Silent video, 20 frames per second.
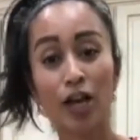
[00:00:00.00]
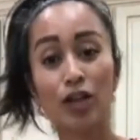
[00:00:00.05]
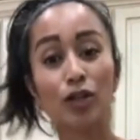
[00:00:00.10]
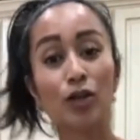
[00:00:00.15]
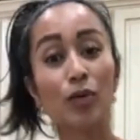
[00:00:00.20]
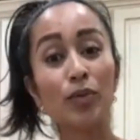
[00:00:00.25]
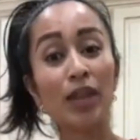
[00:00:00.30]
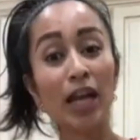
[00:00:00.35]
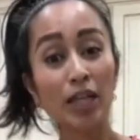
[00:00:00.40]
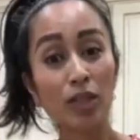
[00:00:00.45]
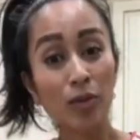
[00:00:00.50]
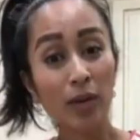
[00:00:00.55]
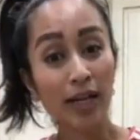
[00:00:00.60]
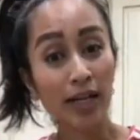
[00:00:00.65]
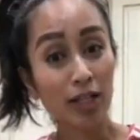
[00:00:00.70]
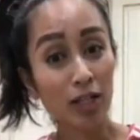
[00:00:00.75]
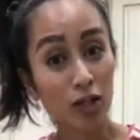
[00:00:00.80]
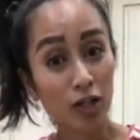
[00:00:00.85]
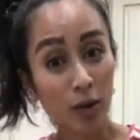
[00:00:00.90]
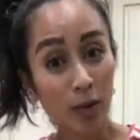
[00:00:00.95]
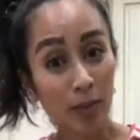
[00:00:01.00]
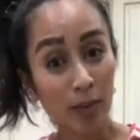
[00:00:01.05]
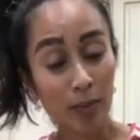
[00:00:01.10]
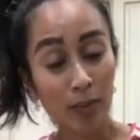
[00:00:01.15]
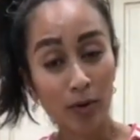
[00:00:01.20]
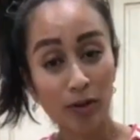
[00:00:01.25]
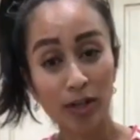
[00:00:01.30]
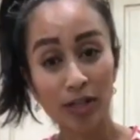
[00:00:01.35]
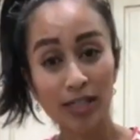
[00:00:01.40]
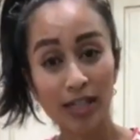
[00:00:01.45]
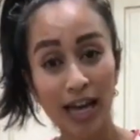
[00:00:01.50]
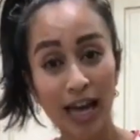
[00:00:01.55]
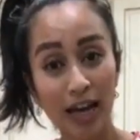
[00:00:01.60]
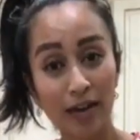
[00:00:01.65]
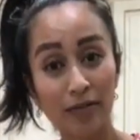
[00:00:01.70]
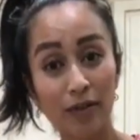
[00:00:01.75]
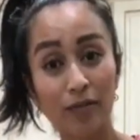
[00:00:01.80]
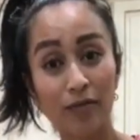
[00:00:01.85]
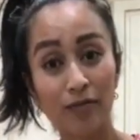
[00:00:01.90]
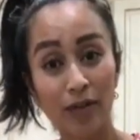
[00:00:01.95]
So that's why it's so important to
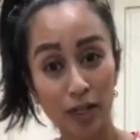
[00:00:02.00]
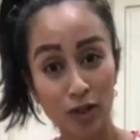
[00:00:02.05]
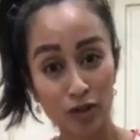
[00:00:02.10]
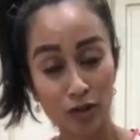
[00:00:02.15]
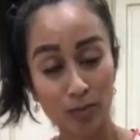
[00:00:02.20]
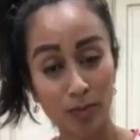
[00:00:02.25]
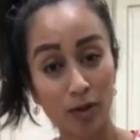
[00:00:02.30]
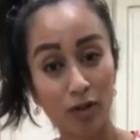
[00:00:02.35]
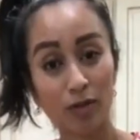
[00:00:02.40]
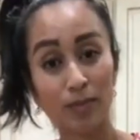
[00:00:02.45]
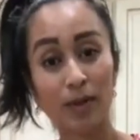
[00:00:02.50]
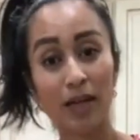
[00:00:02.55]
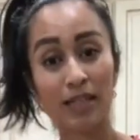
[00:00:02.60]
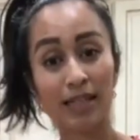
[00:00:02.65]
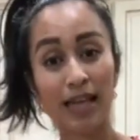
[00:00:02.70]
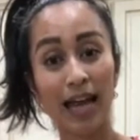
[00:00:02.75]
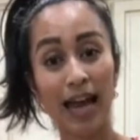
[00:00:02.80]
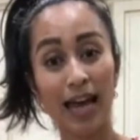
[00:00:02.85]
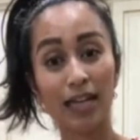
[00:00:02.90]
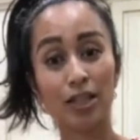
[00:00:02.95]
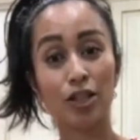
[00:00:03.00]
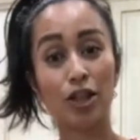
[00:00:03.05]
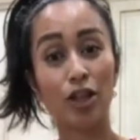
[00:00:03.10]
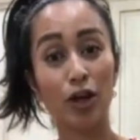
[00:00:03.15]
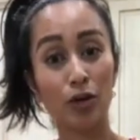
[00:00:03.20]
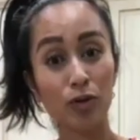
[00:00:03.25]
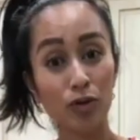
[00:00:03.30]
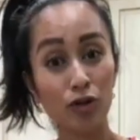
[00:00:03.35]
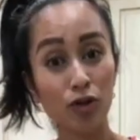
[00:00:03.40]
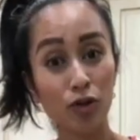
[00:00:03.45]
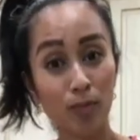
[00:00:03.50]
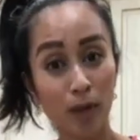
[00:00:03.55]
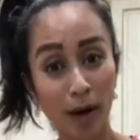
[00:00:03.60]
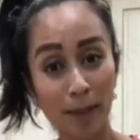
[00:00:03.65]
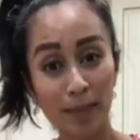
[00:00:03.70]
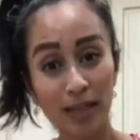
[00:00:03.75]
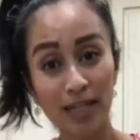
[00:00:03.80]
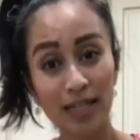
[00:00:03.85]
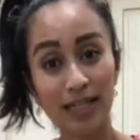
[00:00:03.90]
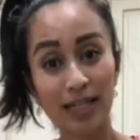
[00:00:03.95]
have vegetables, because it has those 2
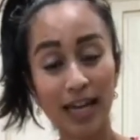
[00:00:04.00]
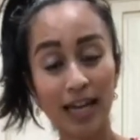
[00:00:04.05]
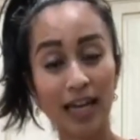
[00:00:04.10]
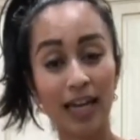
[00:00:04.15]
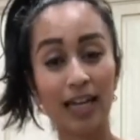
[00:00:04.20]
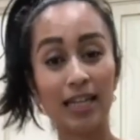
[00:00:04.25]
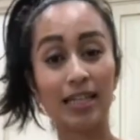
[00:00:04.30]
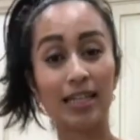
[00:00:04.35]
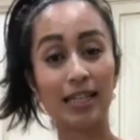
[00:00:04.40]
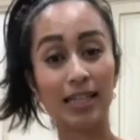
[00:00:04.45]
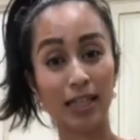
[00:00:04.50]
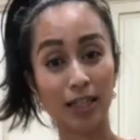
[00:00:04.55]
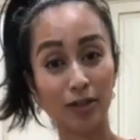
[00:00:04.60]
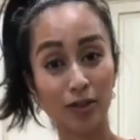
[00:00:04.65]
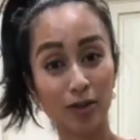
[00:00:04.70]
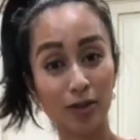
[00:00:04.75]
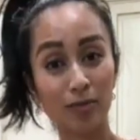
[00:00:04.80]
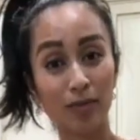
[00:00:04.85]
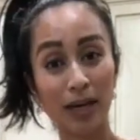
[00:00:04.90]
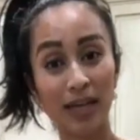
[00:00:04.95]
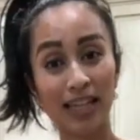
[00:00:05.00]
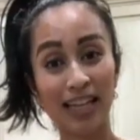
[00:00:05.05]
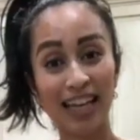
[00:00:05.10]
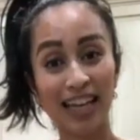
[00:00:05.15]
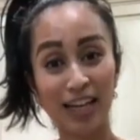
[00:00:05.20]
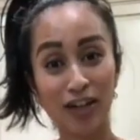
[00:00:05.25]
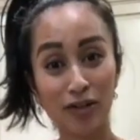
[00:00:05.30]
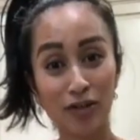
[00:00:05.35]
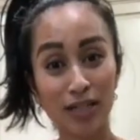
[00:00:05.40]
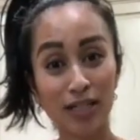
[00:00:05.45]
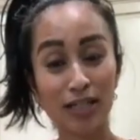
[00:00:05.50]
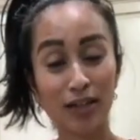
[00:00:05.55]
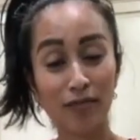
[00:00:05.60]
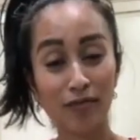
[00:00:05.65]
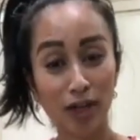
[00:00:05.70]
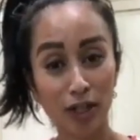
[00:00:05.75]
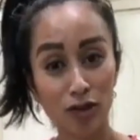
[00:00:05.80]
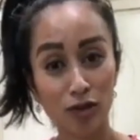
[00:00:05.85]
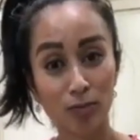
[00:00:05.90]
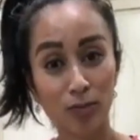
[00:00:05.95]
properties that get signaled by the increase
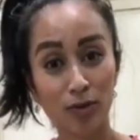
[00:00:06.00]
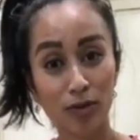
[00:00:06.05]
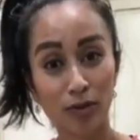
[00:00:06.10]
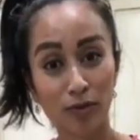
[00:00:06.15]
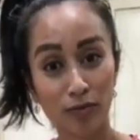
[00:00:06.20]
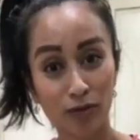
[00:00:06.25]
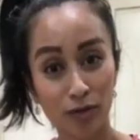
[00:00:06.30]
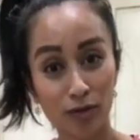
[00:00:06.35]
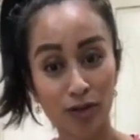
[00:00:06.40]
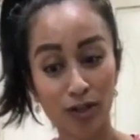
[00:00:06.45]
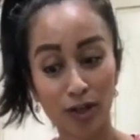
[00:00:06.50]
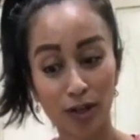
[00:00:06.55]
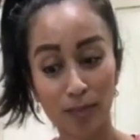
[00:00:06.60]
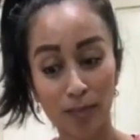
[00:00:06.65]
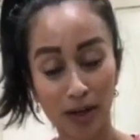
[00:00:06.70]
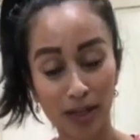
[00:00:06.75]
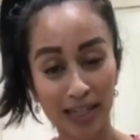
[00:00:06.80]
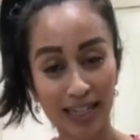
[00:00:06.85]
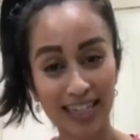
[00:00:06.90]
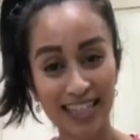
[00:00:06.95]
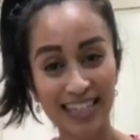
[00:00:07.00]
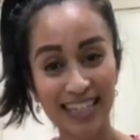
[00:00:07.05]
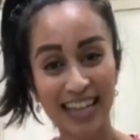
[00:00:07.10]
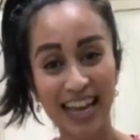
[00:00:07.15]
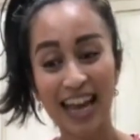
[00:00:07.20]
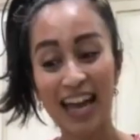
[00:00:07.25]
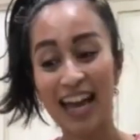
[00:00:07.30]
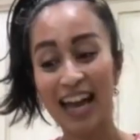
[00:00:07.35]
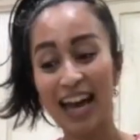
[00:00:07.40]
in vegetables and fruits in our bodies.